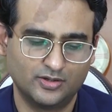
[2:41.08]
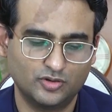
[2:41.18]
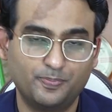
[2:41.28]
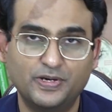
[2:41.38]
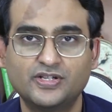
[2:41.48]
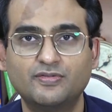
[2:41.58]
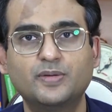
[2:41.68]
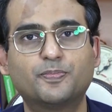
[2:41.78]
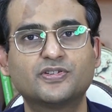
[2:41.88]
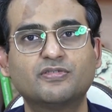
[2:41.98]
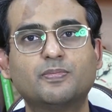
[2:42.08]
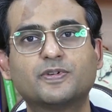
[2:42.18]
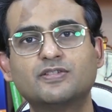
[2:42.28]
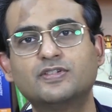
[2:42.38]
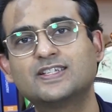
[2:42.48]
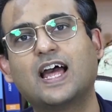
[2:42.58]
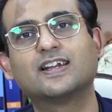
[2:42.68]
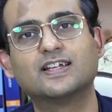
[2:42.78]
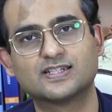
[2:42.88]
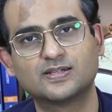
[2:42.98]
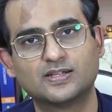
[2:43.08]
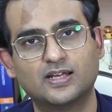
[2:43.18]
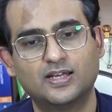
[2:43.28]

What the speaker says: So a patient with depression will present with sadness.